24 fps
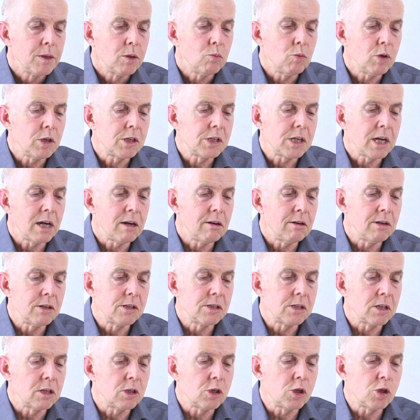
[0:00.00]
which
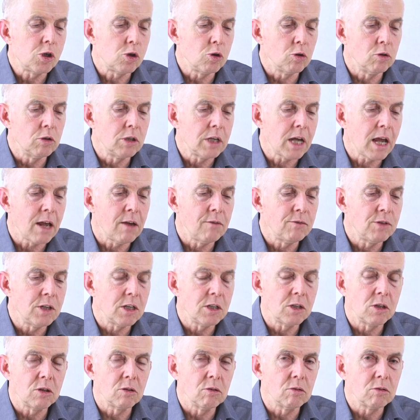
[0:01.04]
areas should have
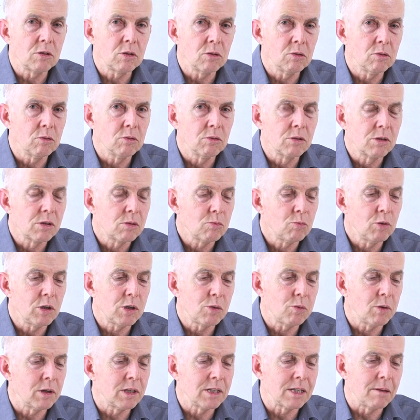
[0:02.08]
digital tools,
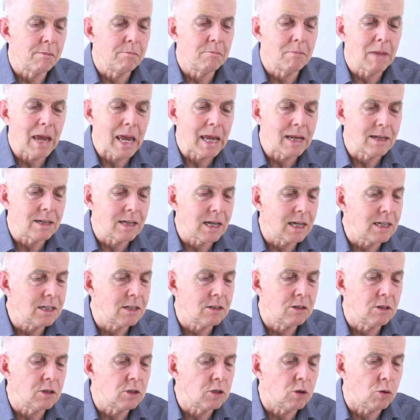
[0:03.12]
which ones are
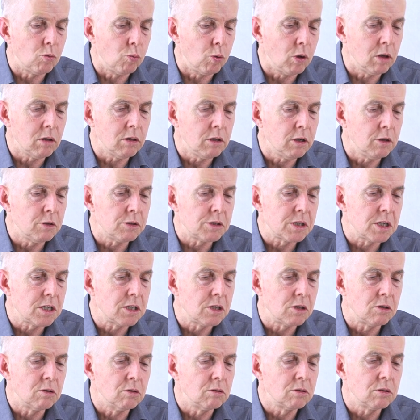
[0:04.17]
mandated that you will use
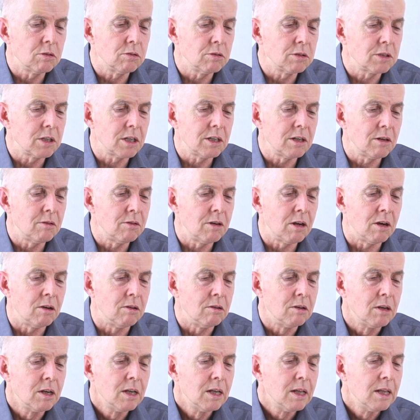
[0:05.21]
digital tools. I don't know.
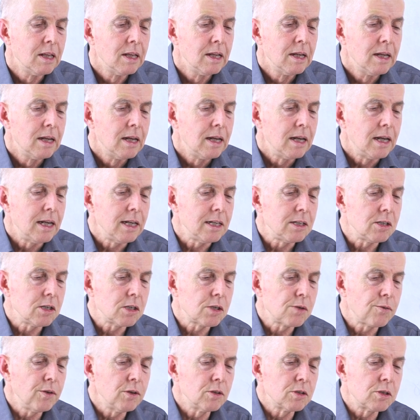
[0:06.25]
It
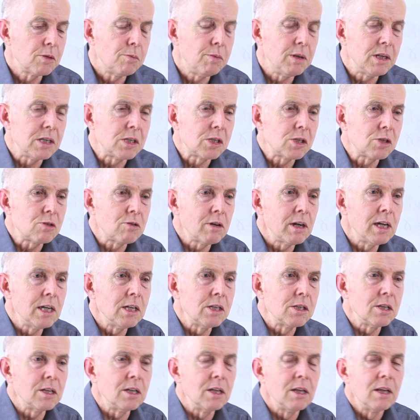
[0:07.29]
just feels a bit
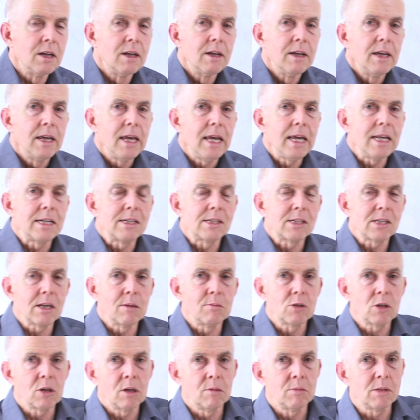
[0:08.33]
strange that it's
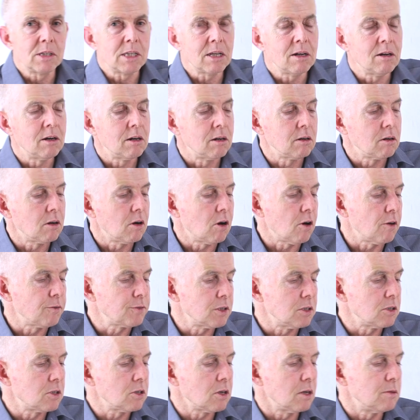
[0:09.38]
sometimes there and
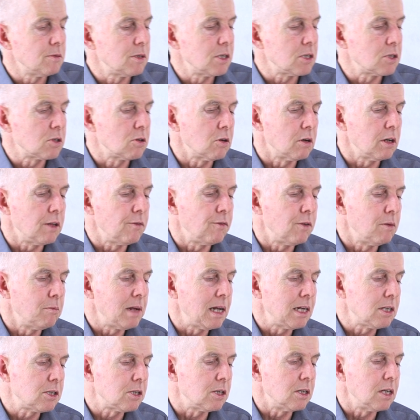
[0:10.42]
oftentimes it's not even
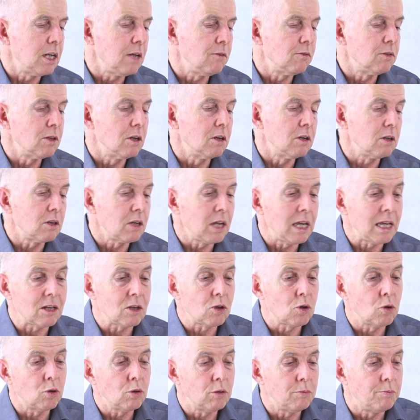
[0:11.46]
mentioned, even though it
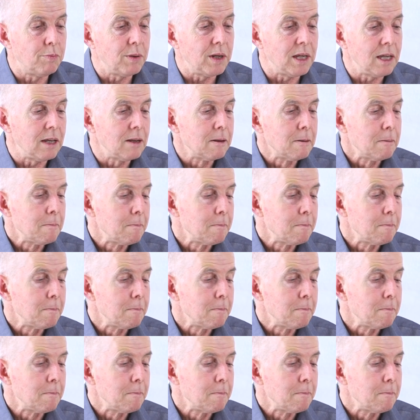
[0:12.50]
could be.